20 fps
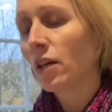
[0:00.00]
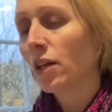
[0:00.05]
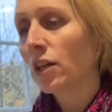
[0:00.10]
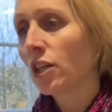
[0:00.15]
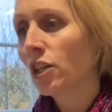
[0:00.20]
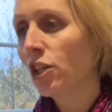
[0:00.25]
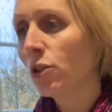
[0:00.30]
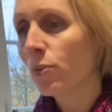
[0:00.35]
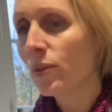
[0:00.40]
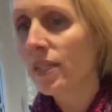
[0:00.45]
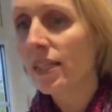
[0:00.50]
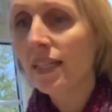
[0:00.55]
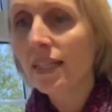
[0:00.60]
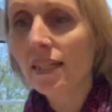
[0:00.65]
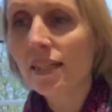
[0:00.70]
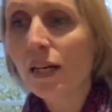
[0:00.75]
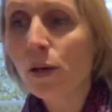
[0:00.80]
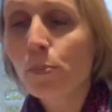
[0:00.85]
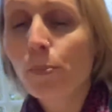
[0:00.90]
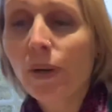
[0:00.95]
You would need
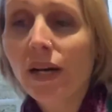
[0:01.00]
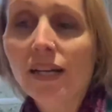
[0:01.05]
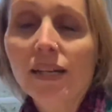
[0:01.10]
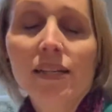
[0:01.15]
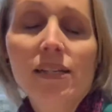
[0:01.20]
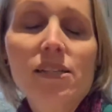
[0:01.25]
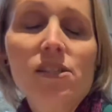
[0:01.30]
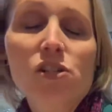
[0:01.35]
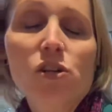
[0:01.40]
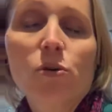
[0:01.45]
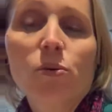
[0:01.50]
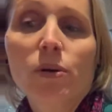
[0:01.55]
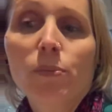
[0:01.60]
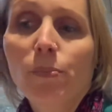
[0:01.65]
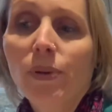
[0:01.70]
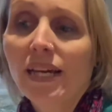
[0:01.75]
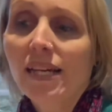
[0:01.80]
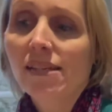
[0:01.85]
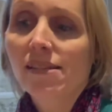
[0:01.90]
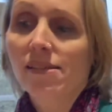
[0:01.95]
a bucket or a
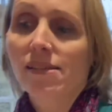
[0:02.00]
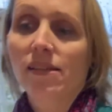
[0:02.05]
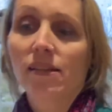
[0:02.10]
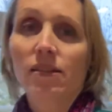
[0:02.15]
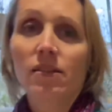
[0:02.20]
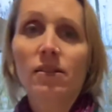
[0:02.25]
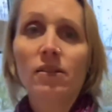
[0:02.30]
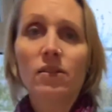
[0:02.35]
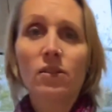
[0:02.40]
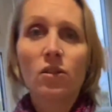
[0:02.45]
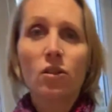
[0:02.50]
basin